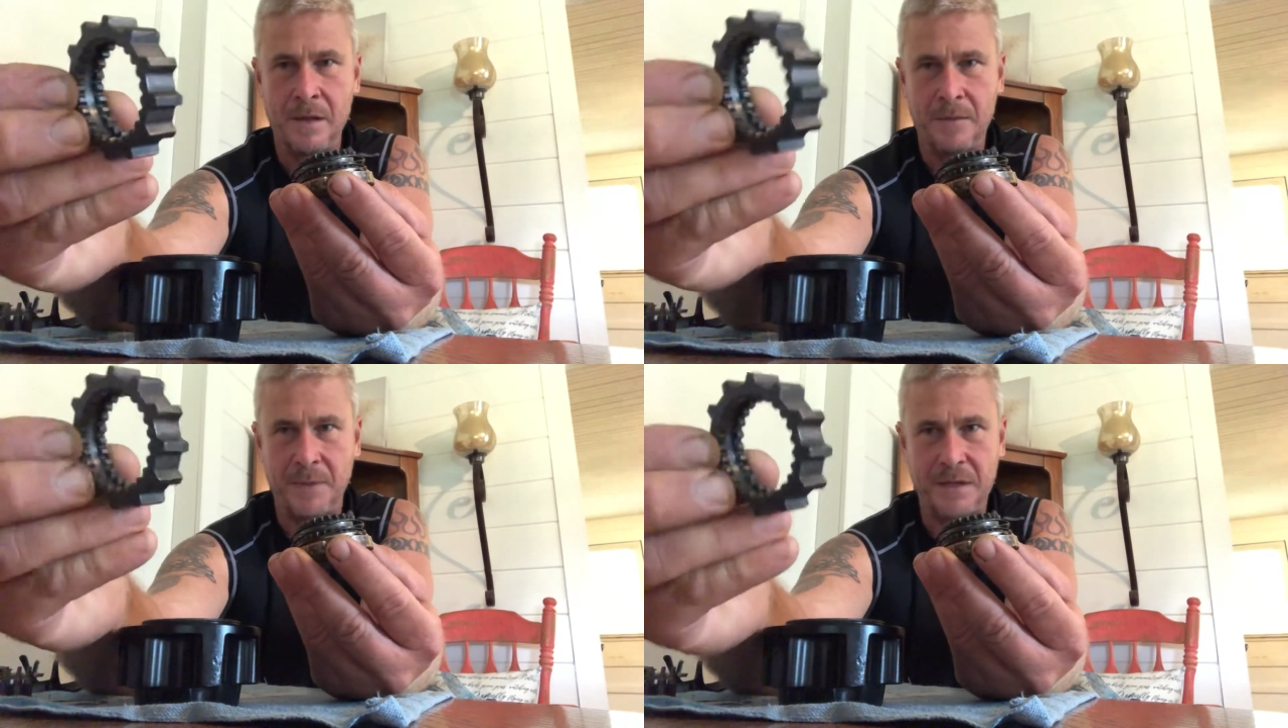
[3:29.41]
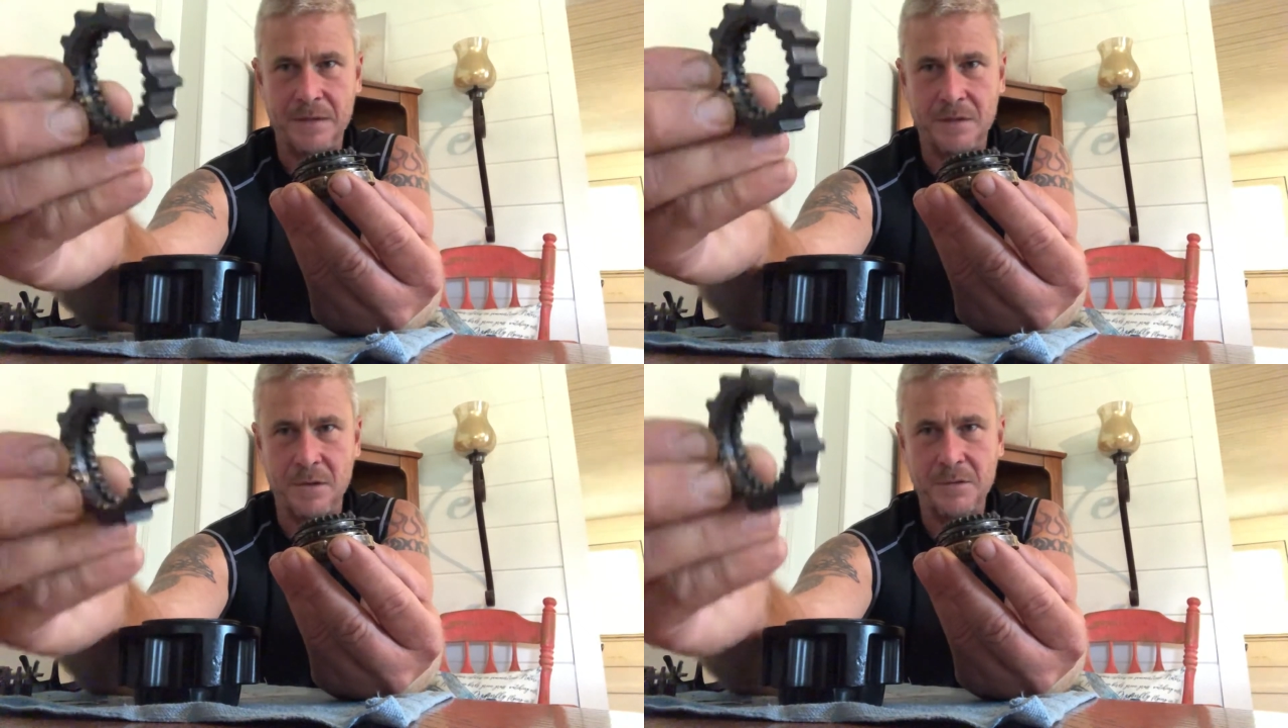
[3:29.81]

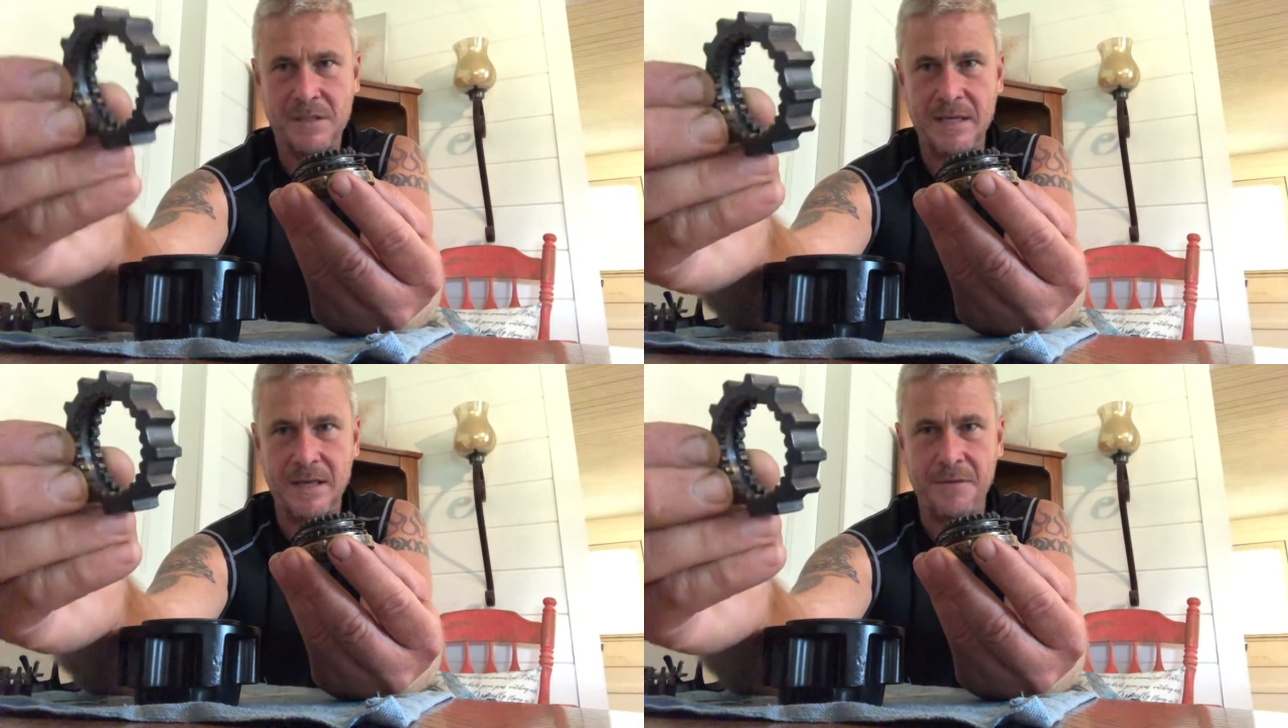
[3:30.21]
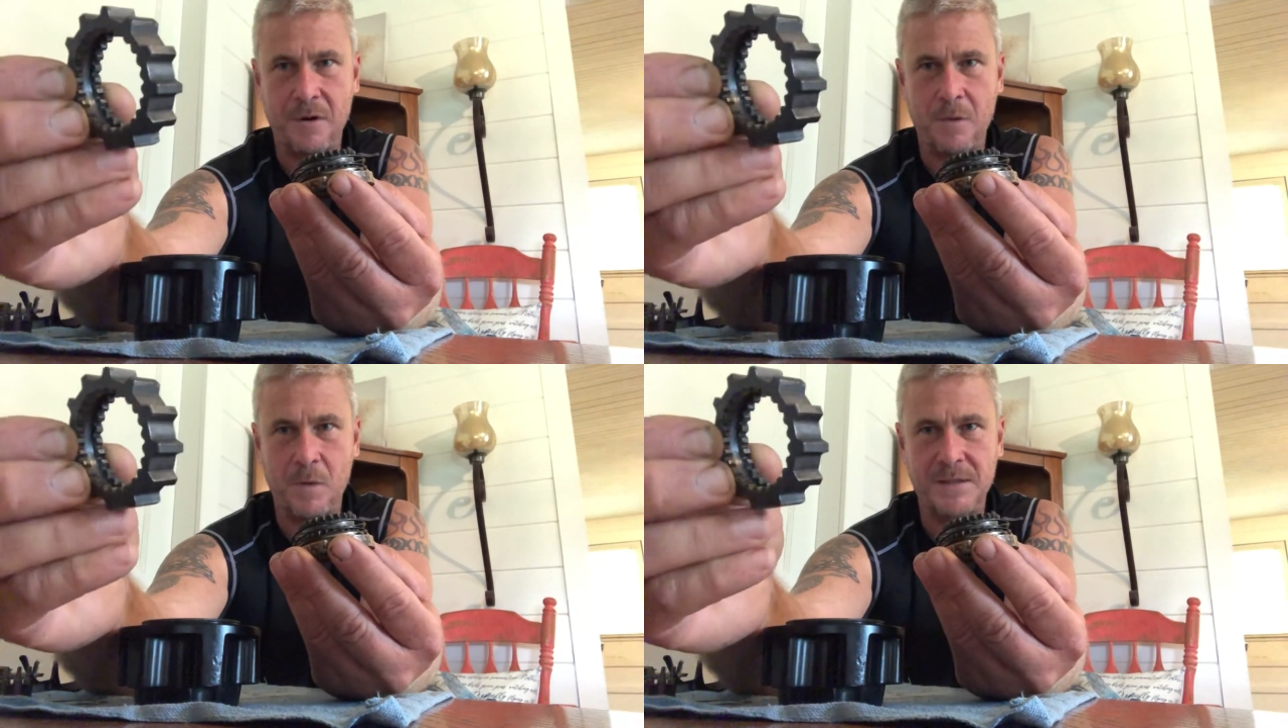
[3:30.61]
because those teeth
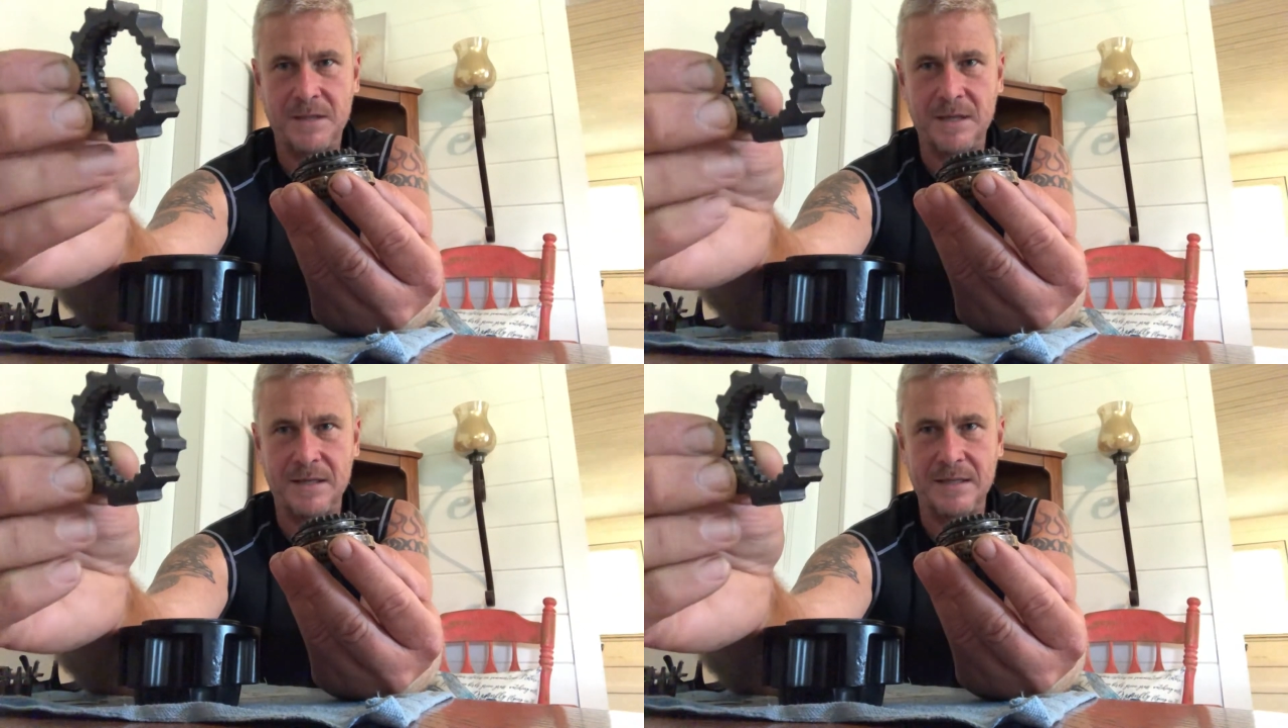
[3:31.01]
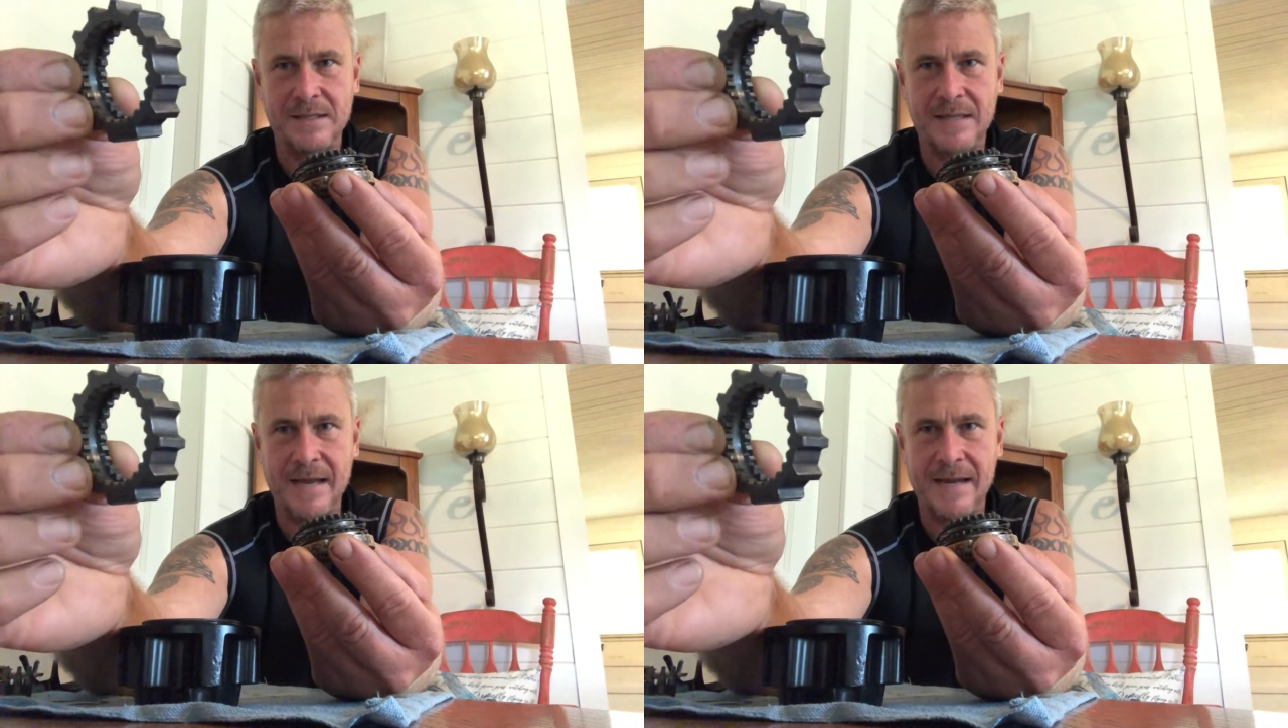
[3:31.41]
are what's going to
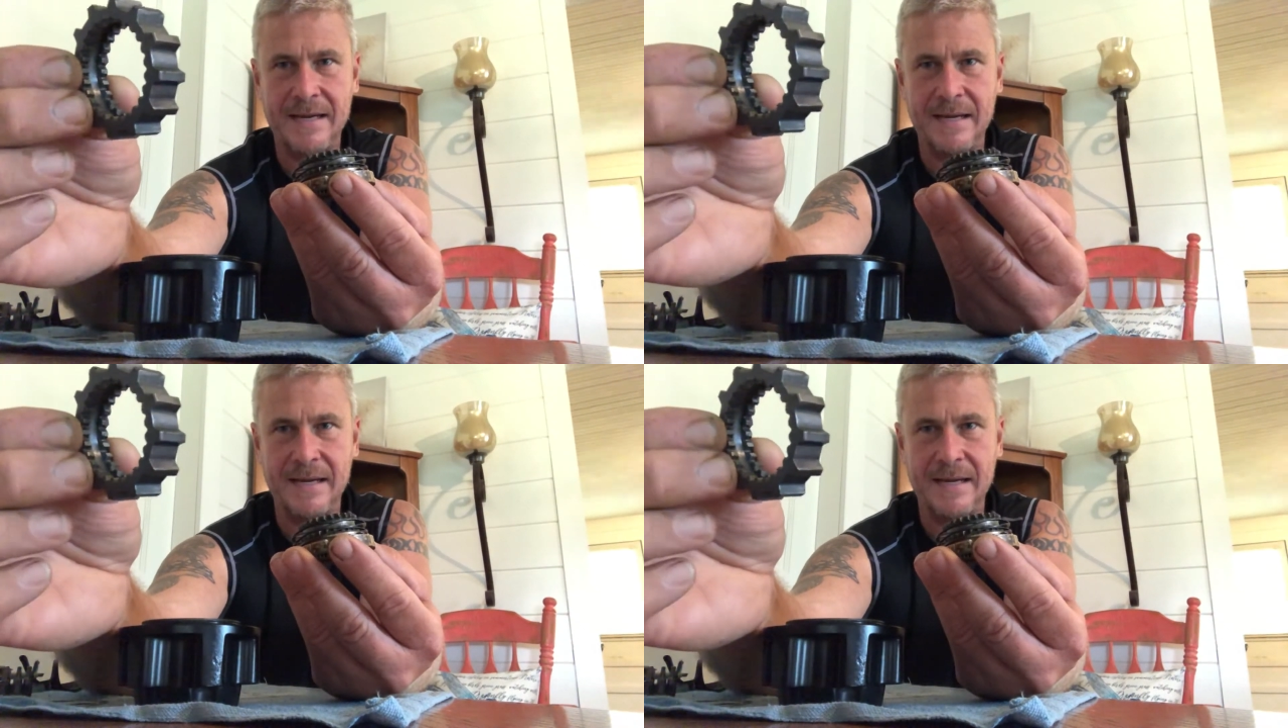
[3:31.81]
decide